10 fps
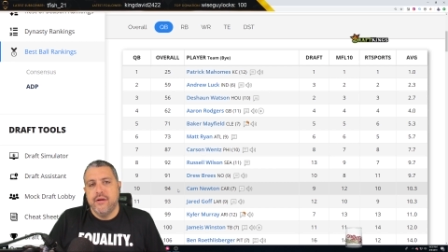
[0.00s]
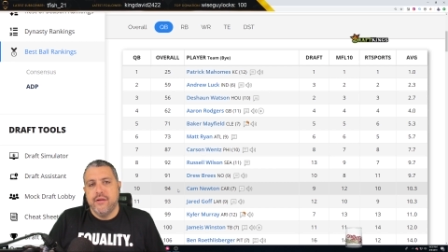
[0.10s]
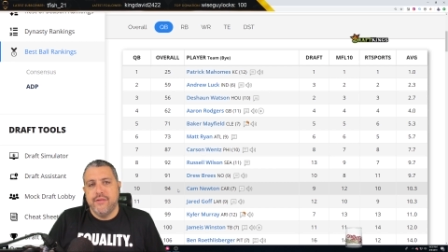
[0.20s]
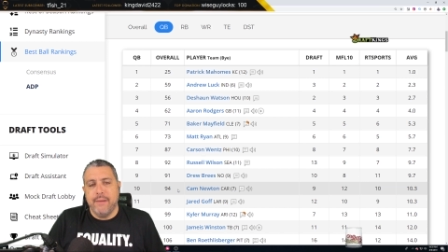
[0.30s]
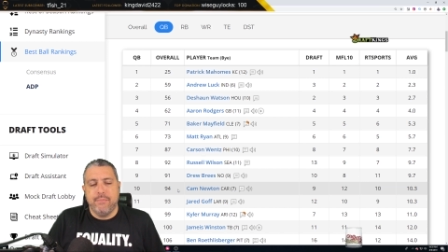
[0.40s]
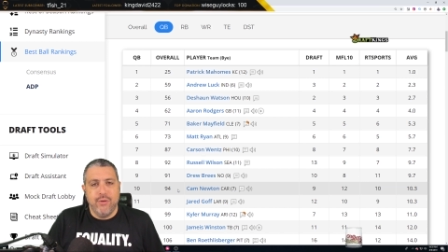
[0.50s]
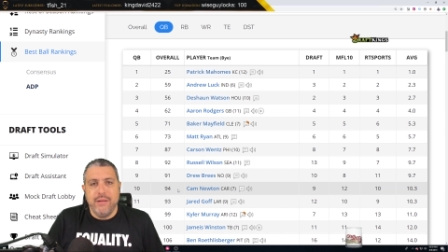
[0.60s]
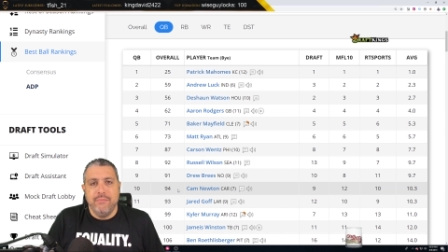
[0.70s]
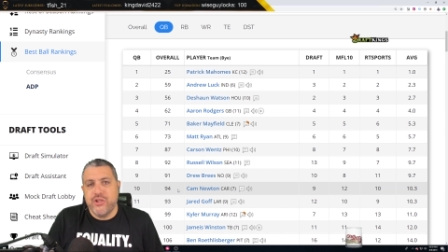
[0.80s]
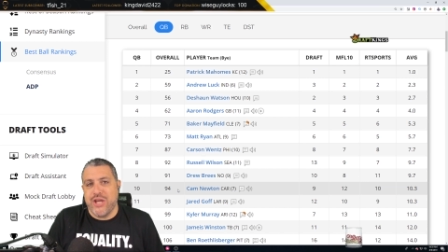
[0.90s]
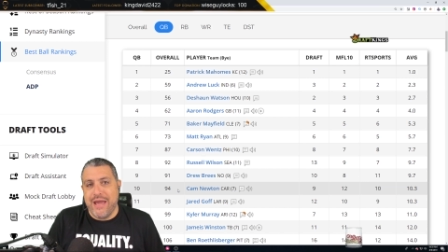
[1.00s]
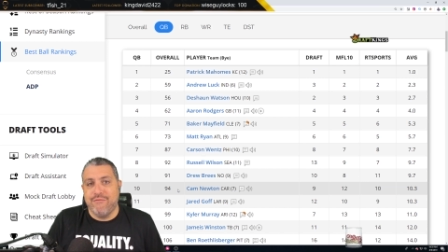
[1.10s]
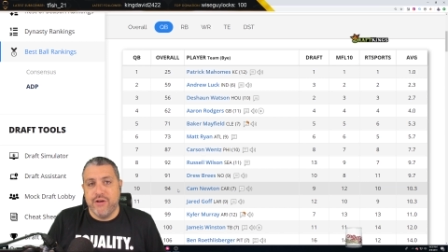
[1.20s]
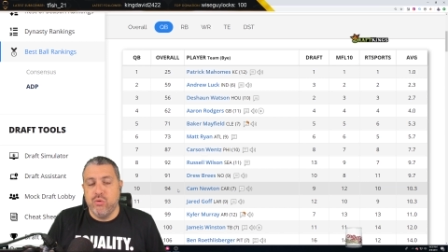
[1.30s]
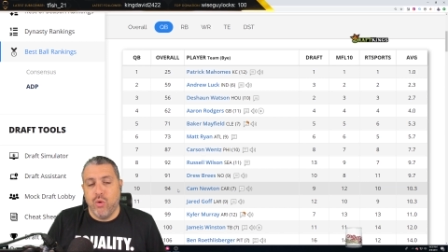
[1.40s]
that pretty much
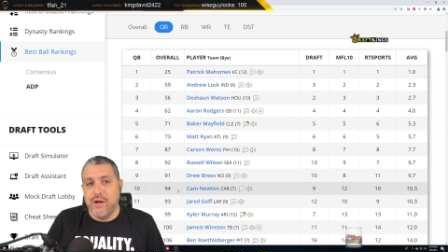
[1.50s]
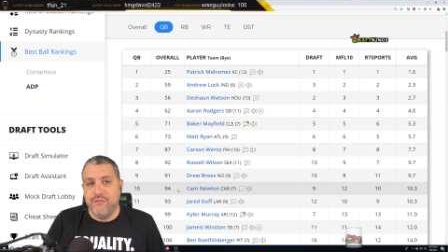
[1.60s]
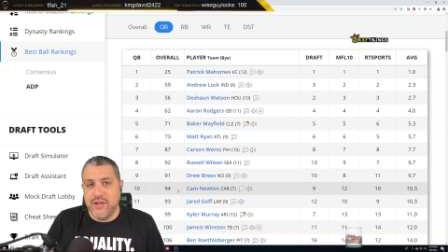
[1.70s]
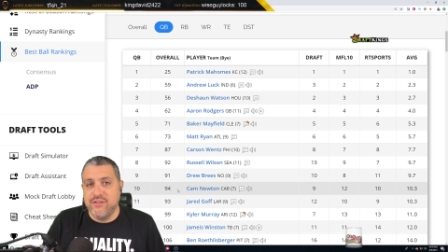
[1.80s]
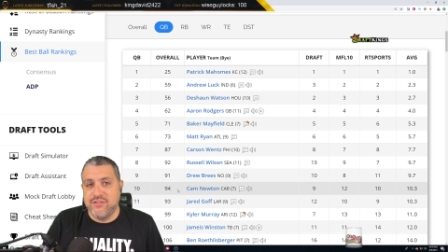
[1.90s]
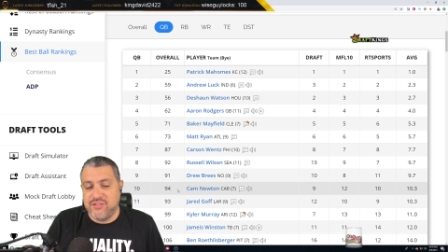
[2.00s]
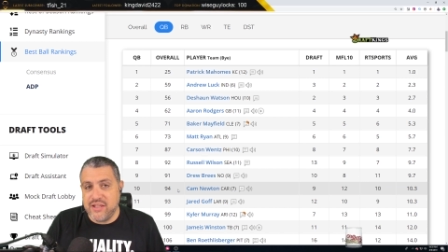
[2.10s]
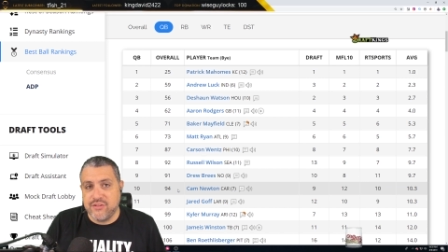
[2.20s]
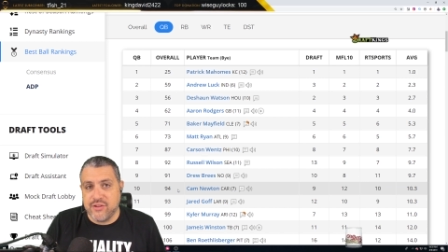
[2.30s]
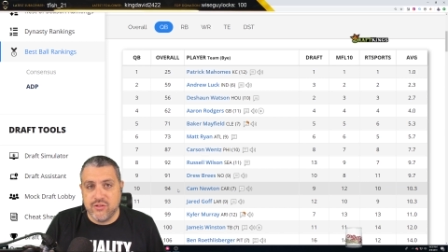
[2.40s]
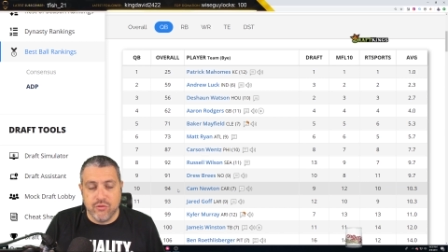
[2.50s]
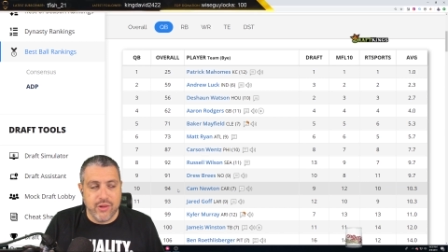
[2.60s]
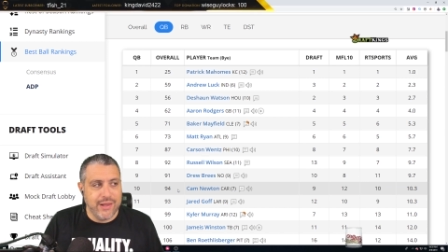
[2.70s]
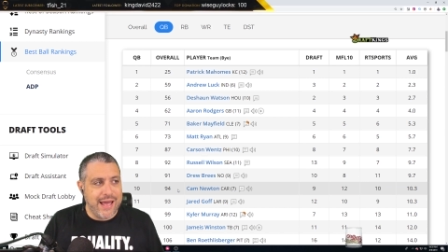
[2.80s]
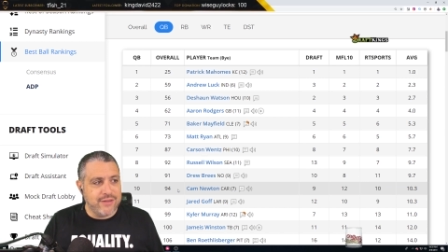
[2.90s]
every one of his seasons over
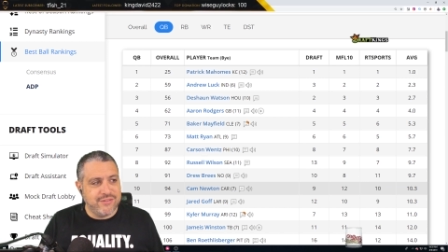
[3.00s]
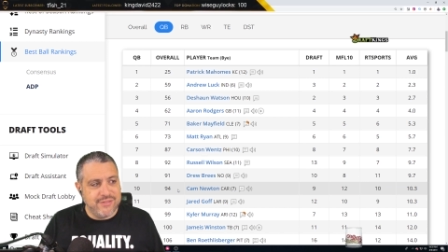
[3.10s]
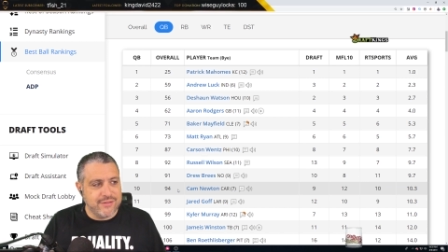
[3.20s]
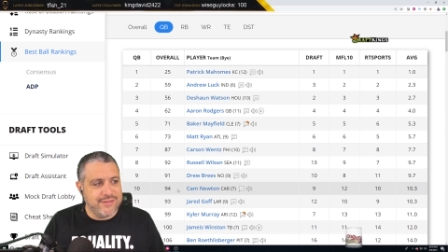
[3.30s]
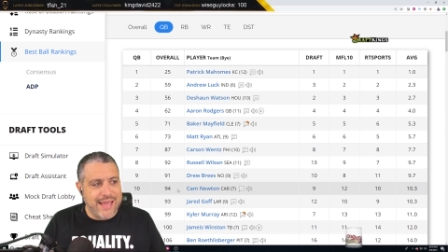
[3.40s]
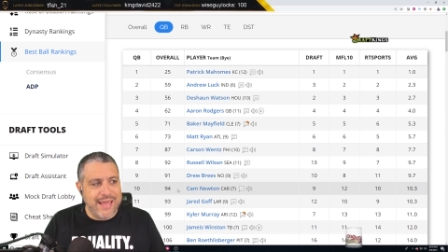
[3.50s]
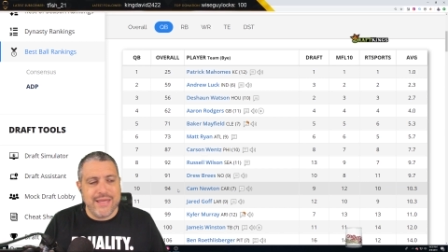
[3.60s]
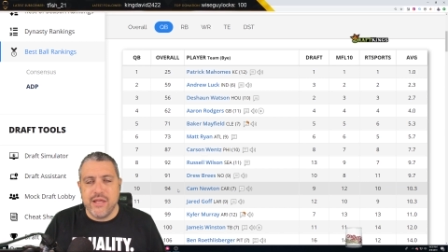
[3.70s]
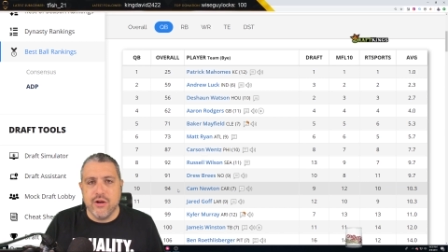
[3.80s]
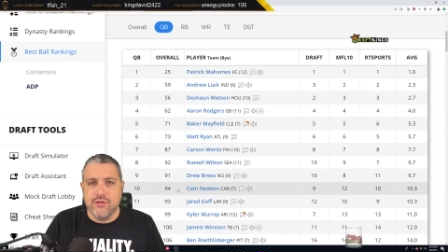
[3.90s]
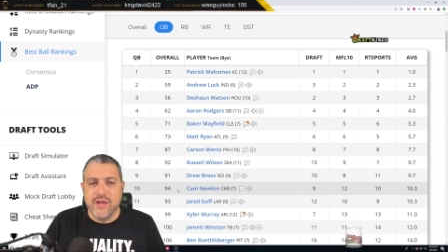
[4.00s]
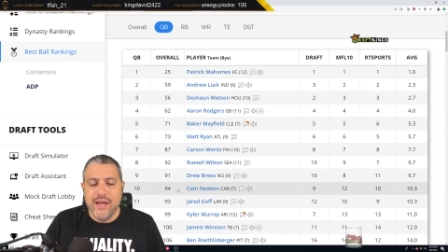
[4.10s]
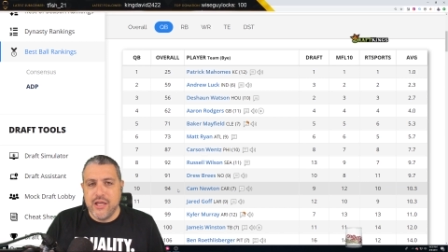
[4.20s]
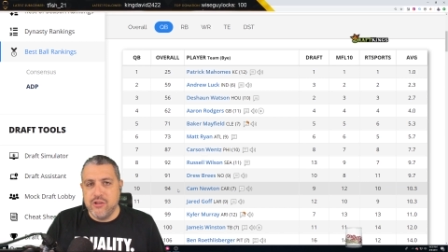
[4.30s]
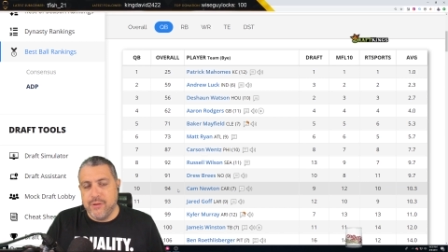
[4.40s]
the last six to eight years,
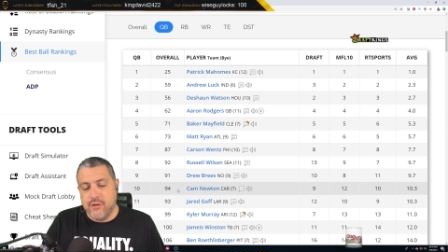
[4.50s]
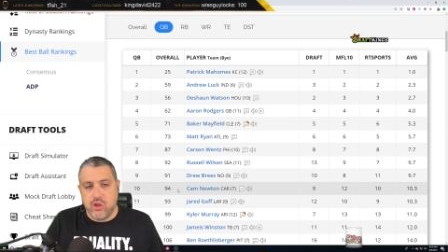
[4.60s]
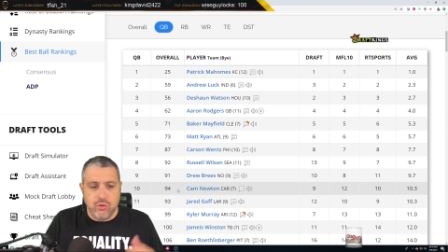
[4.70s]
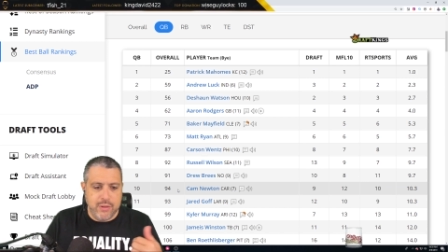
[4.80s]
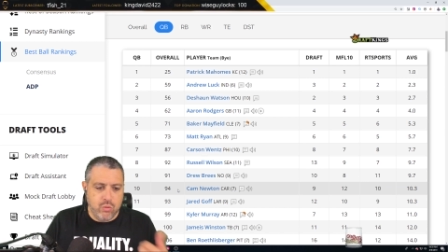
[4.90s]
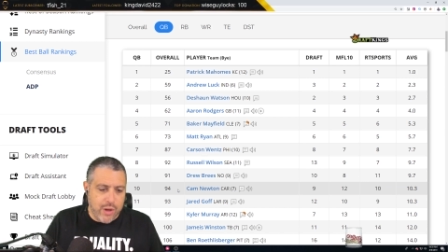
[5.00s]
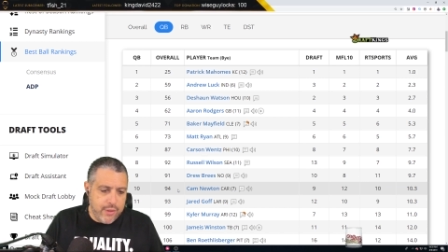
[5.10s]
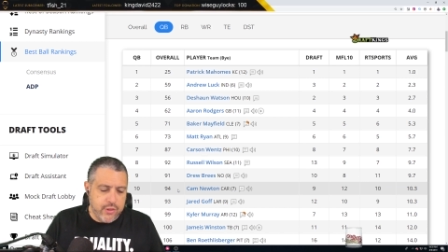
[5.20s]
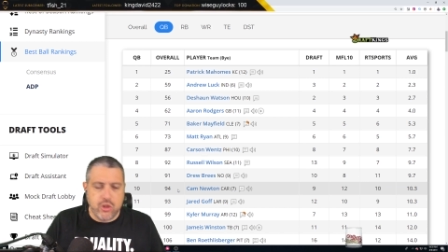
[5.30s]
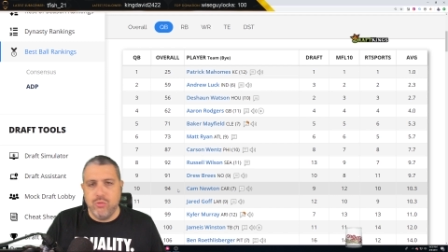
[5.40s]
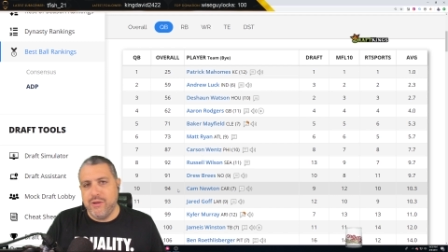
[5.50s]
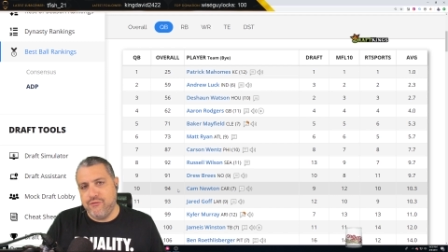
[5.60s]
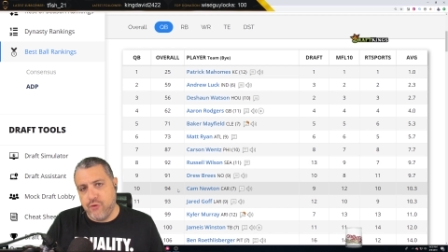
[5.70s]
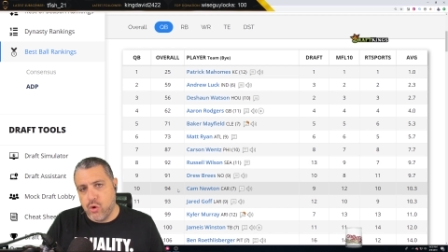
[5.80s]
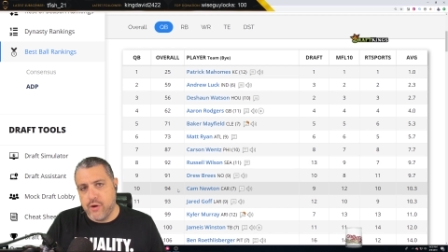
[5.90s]
he's been the QB1, the
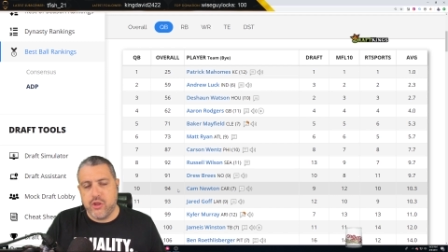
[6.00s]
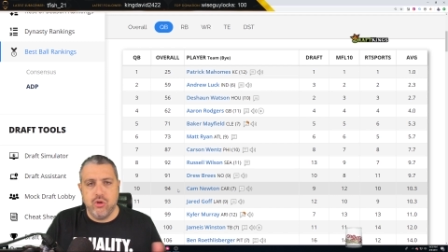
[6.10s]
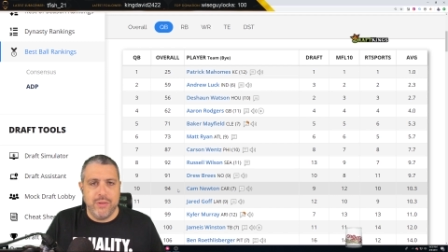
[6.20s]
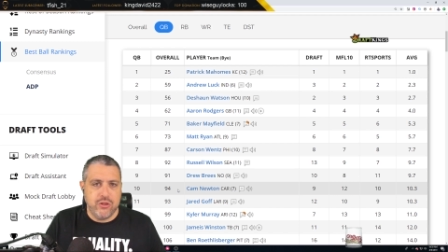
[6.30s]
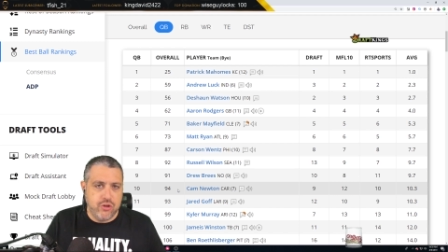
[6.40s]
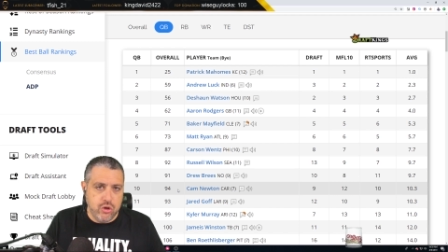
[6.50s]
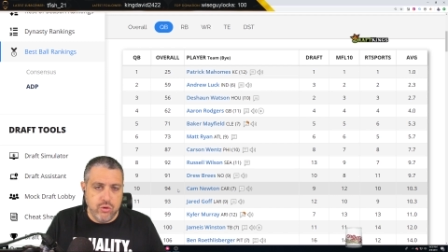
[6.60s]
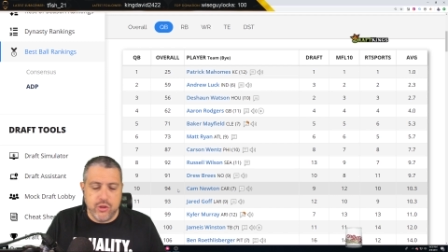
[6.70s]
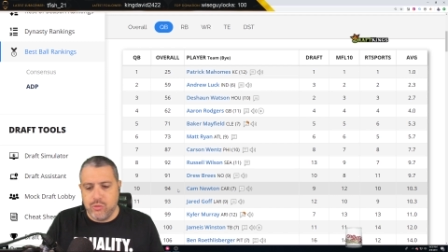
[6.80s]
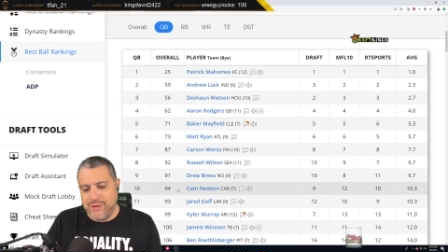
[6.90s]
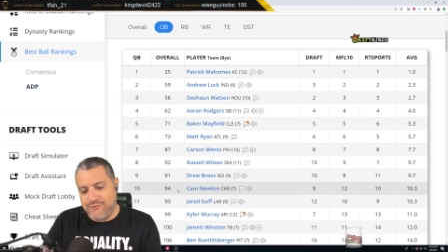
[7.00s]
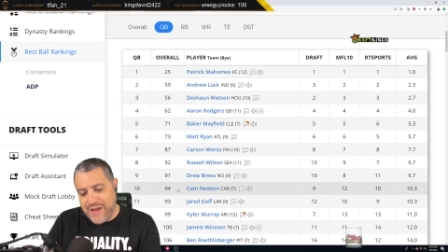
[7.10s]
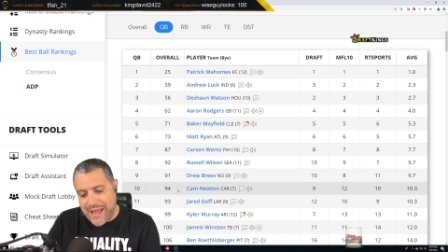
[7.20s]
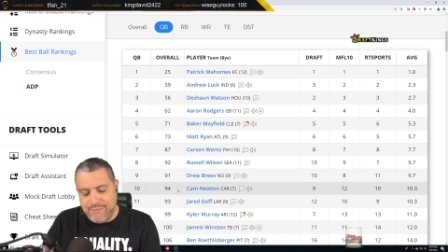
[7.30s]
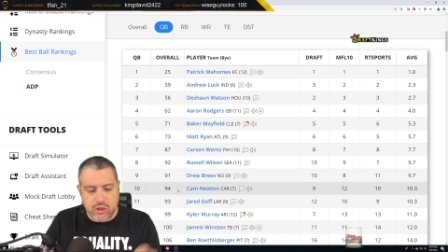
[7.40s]
QB4, the QB2, the
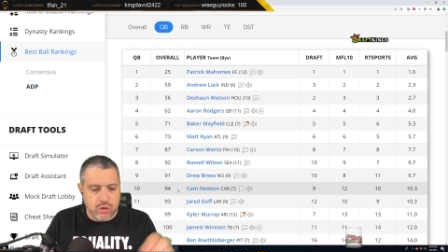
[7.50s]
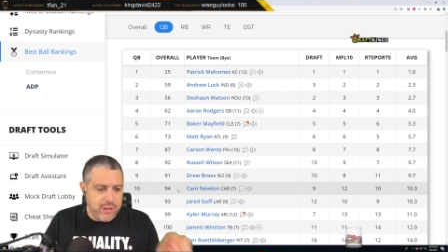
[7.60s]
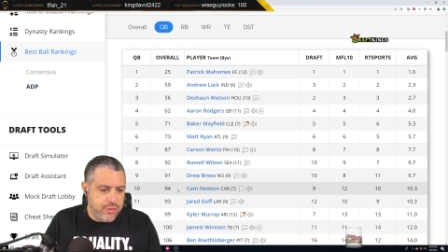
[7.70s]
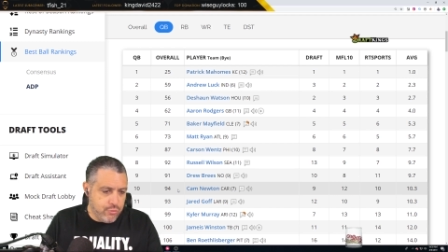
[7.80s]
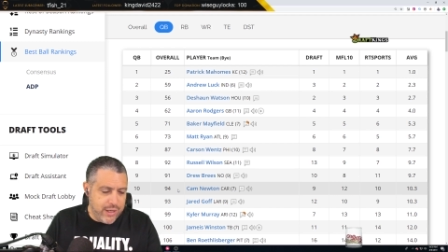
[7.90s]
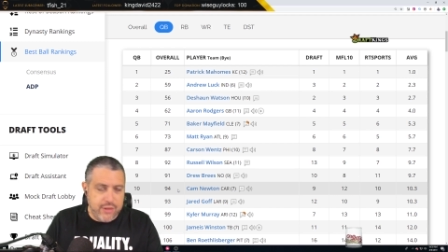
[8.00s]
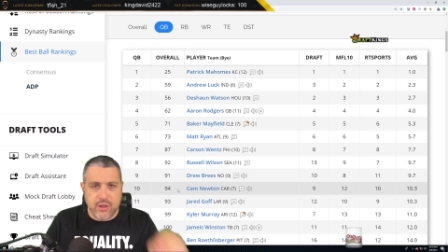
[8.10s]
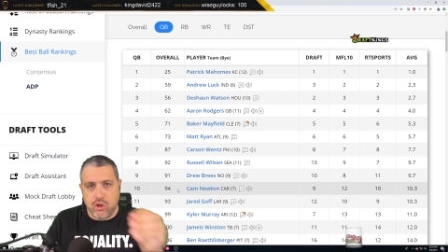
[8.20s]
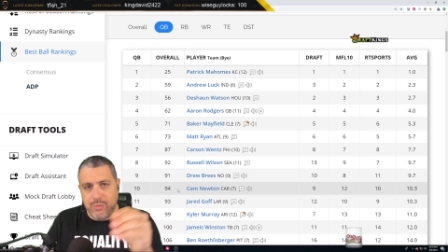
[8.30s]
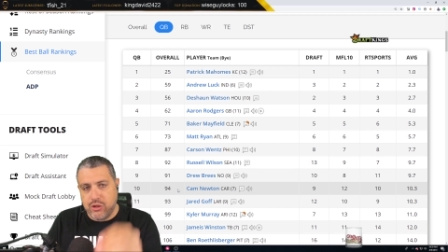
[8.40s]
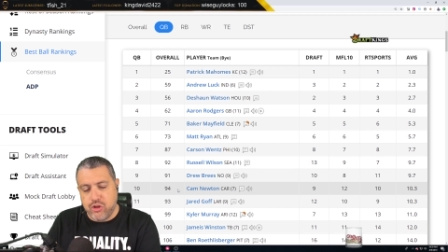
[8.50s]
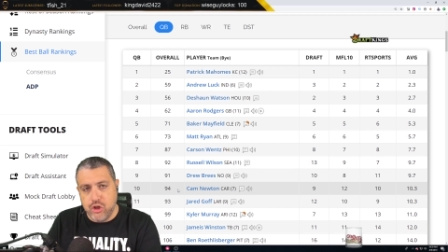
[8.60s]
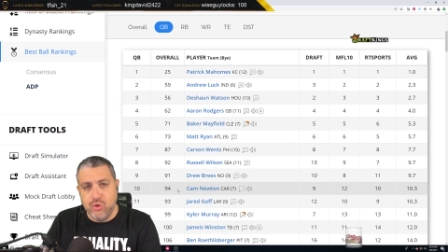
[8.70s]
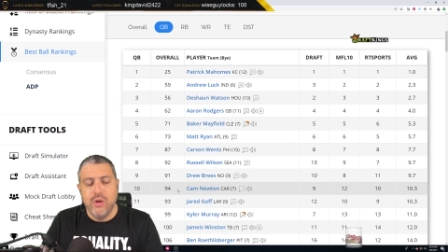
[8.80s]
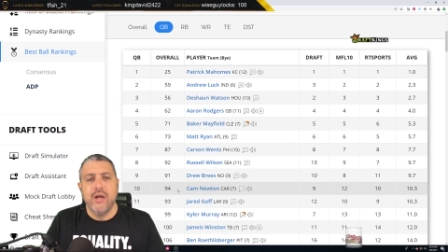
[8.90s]
QB5, the QB3, the QB2,